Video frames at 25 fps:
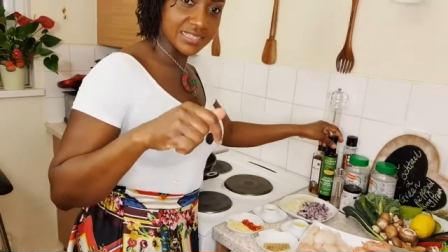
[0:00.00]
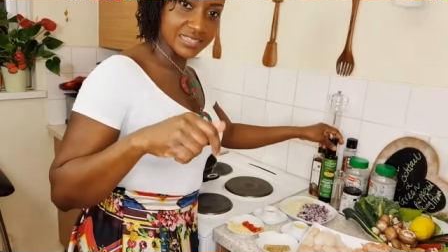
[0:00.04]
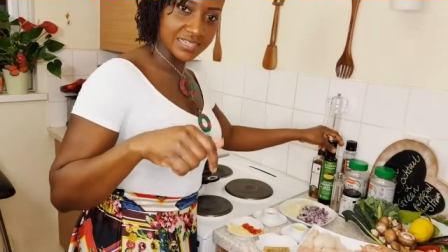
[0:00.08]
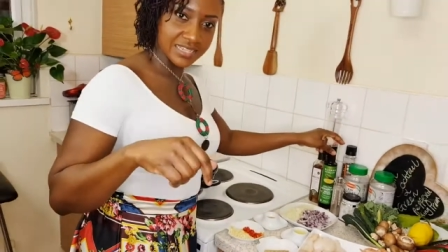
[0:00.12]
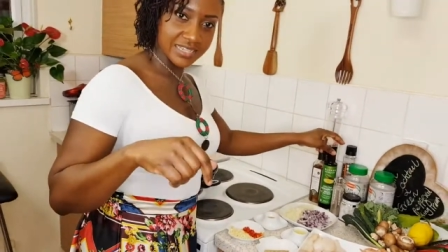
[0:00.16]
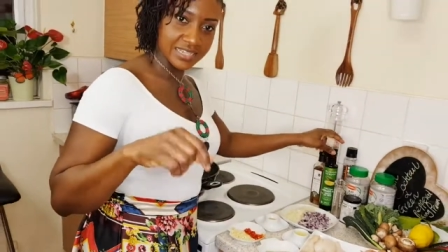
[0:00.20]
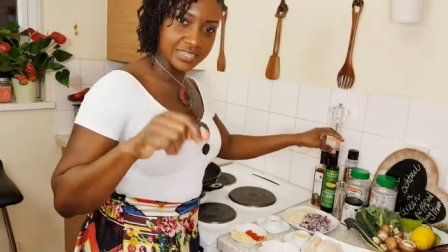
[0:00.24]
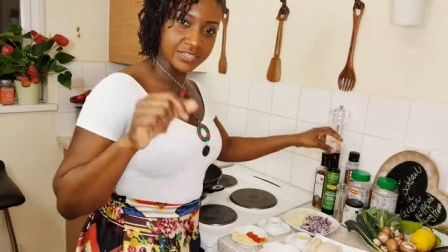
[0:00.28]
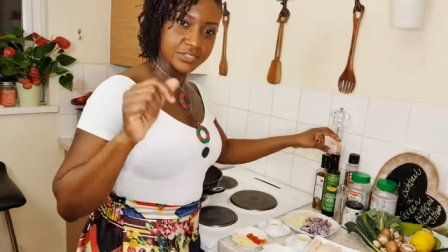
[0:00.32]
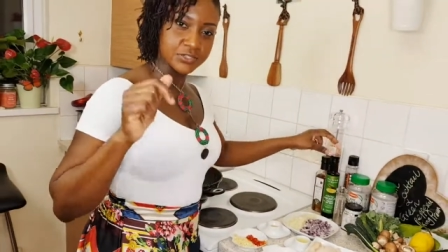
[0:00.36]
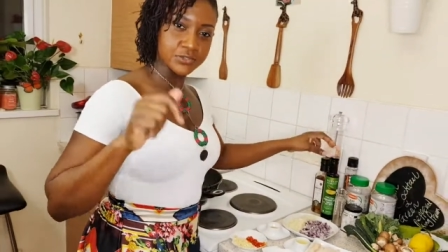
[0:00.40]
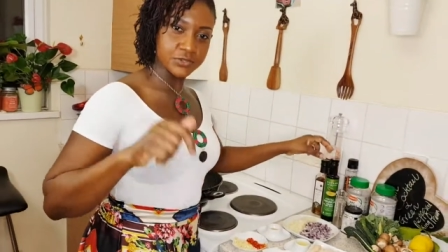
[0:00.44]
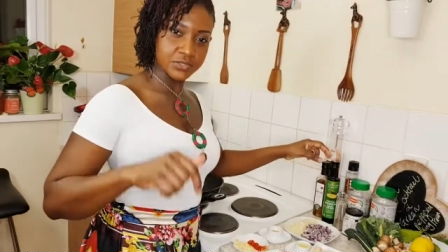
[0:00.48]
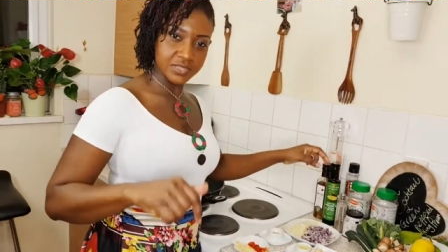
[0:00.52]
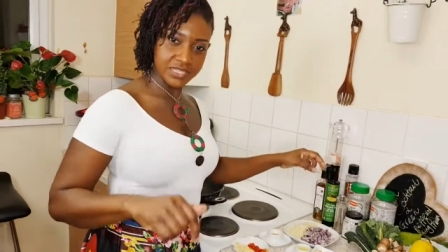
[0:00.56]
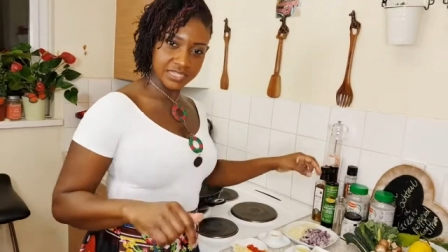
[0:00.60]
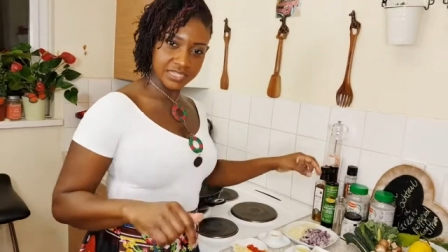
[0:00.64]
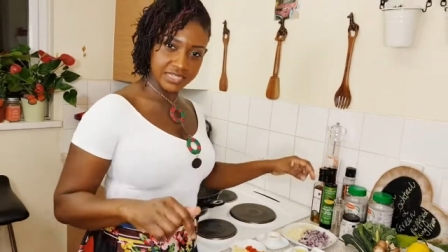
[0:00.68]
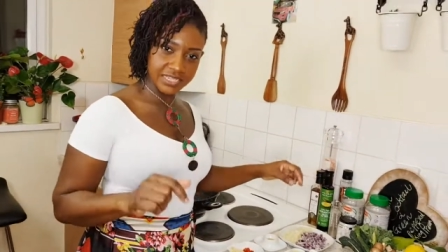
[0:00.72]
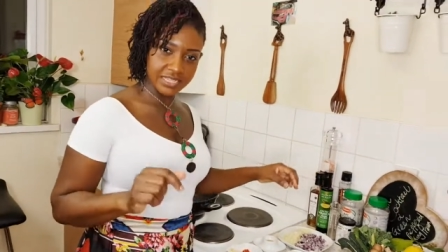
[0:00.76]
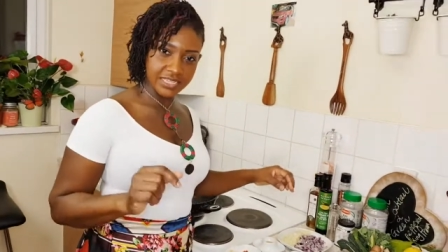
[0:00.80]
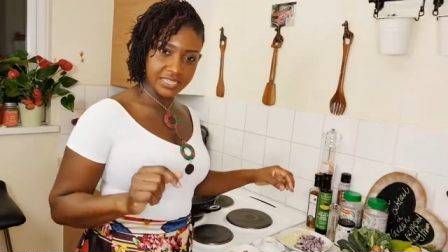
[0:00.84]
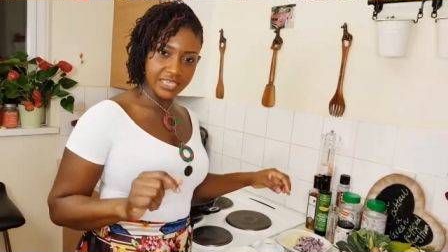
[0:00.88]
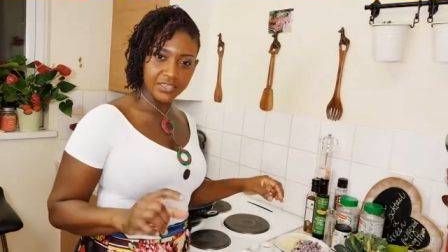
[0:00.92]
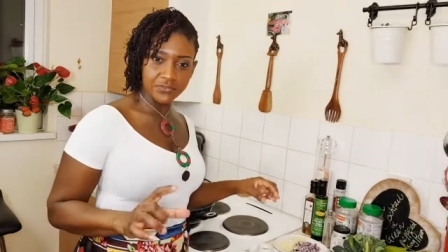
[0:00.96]
link. So the
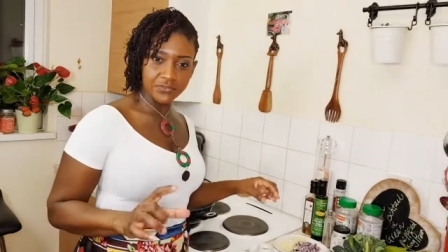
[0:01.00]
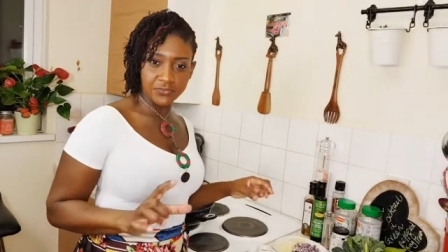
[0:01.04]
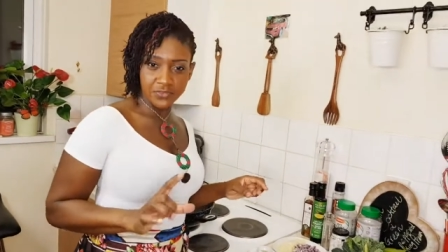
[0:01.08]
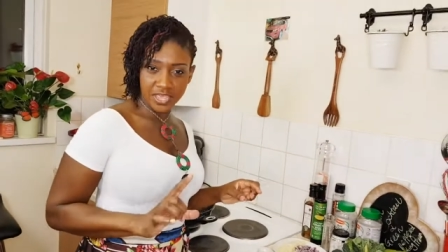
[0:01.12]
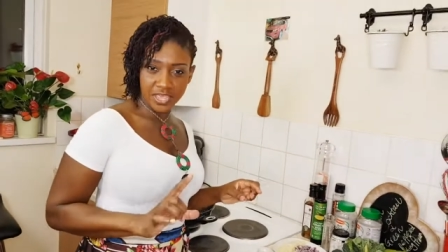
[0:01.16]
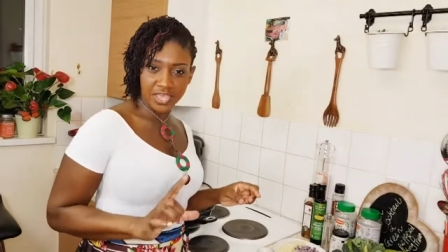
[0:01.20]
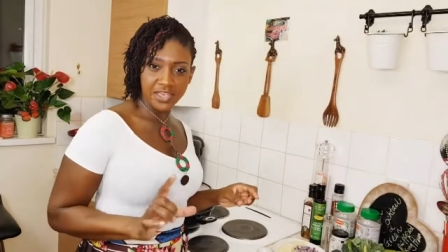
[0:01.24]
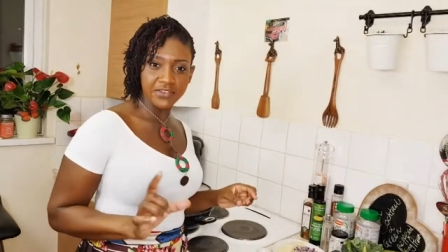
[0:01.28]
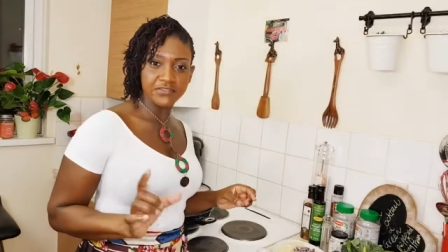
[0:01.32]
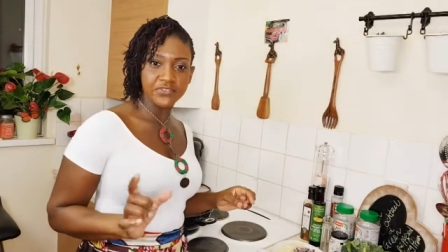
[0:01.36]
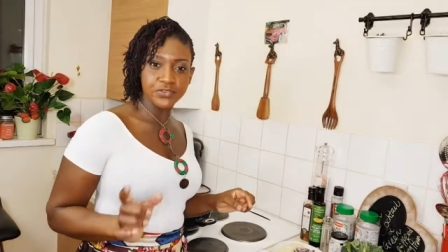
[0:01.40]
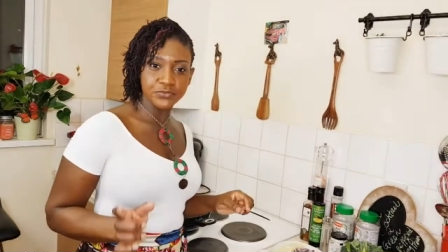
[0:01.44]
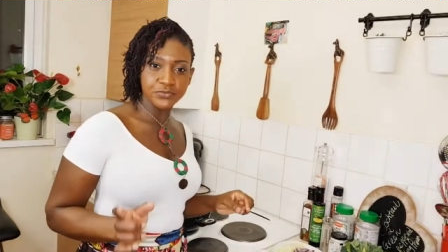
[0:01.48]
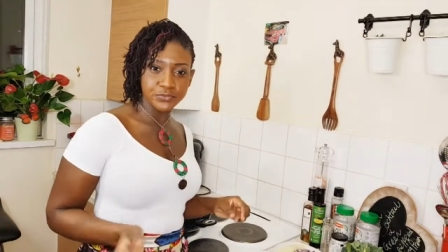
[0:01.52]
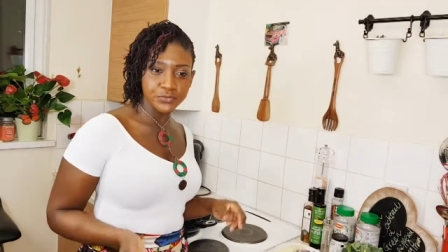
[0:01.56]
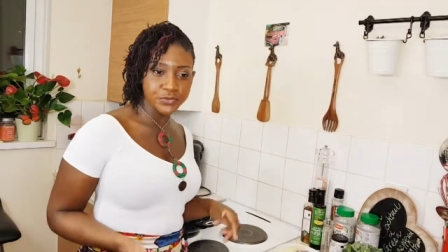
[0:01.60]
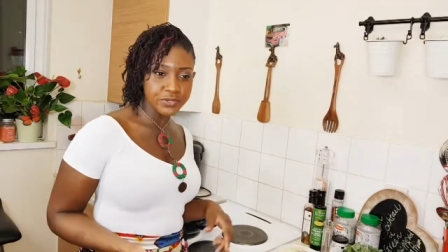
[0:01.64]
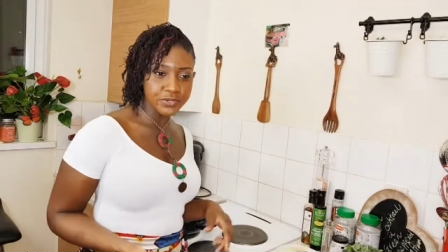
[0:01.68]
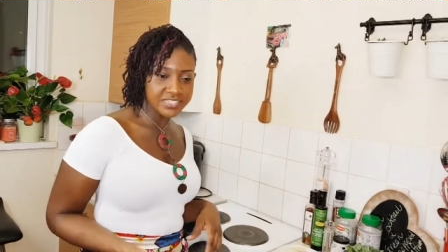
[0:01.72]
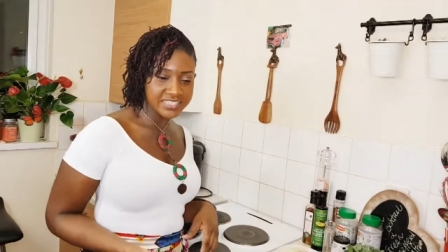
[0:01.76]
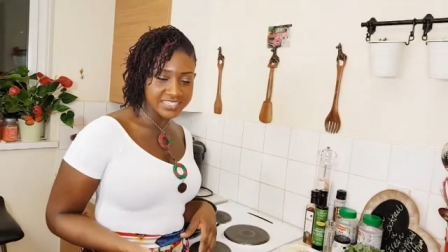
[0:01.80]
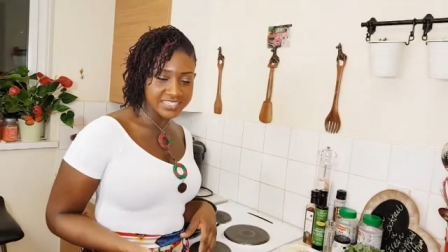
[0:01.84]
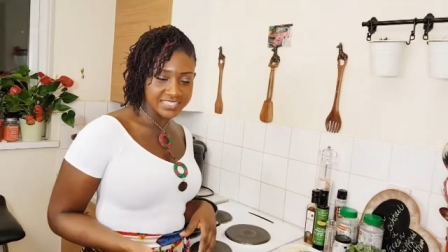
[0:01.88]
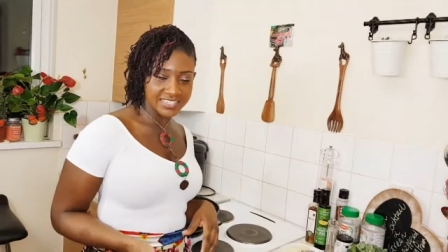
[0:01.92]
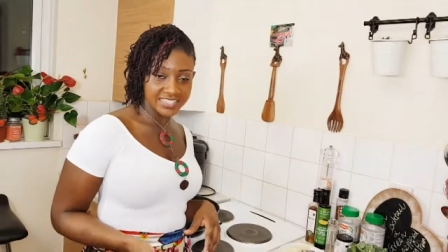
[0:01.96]
link, if you haven't watched